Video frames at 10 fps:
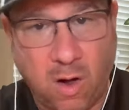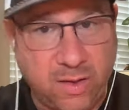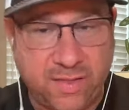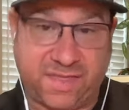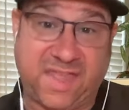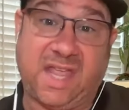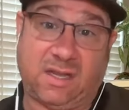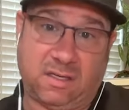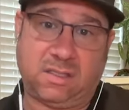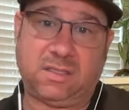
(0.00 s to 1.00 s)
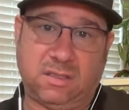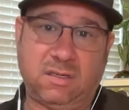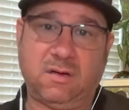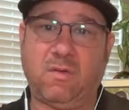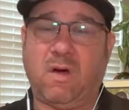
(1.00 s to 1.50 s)
all of the things,
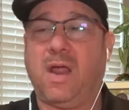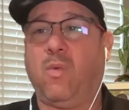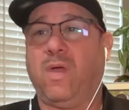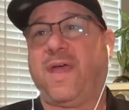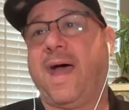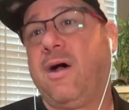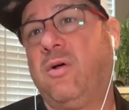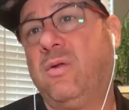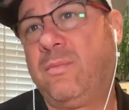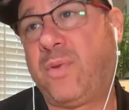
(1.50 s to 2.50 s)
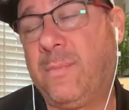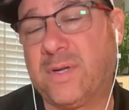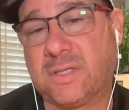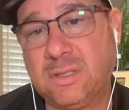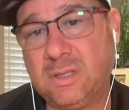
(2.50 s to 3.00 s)
right? Without
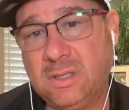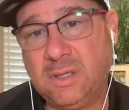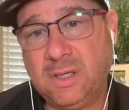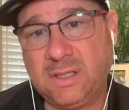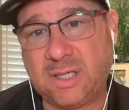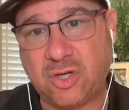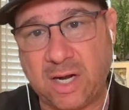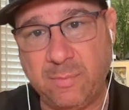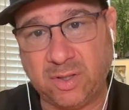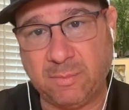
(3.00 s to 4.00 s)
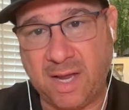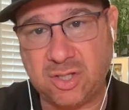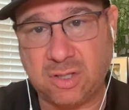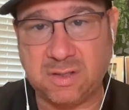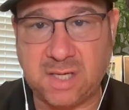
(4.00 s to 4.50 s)
purpose. It's like trying to build a
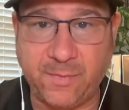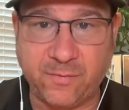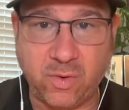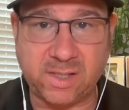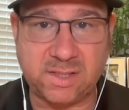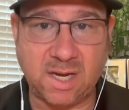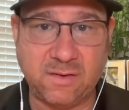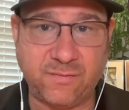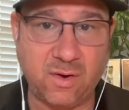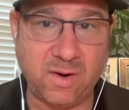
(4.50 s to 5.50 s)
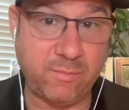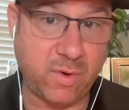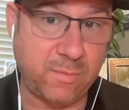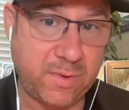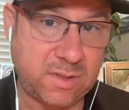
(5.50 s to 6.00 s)
mansion on top of quicksand if I don't have
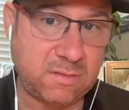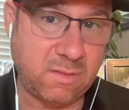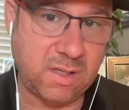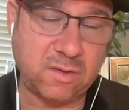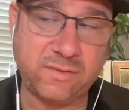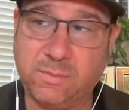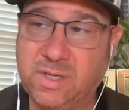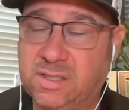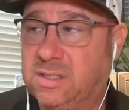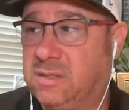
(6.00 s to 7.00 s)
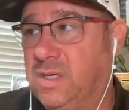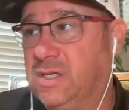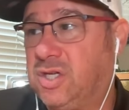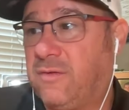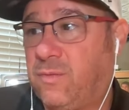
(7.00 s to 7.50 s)
purpose, right? So if somebody says to me,
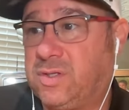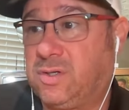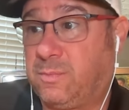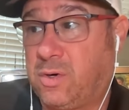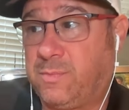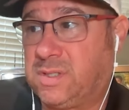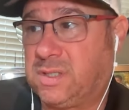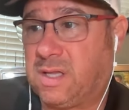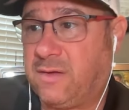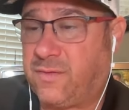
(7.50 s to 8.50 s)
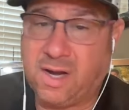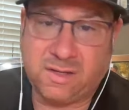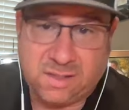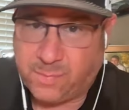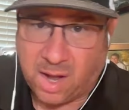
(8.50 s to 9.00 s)
Jeff, what's your purpose in life right now?
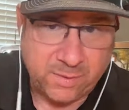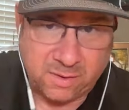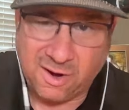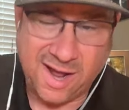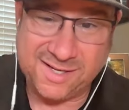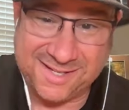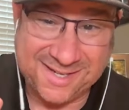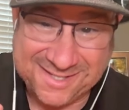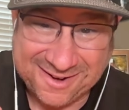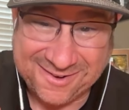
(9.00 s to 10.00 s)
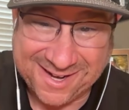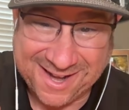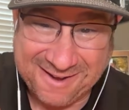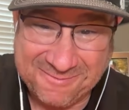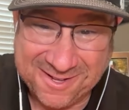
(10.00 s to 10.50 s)
It's to popularize the integrity
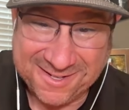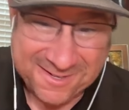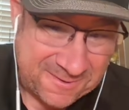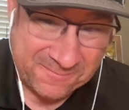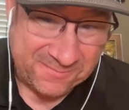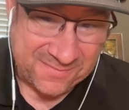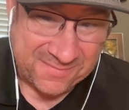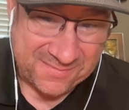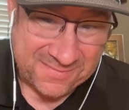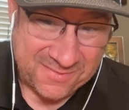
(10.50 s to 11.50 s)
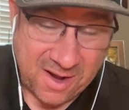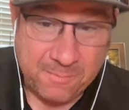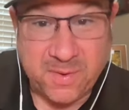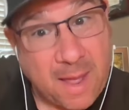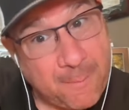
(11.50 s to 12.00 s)
game.
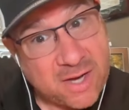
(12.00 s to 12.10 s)
Right, but that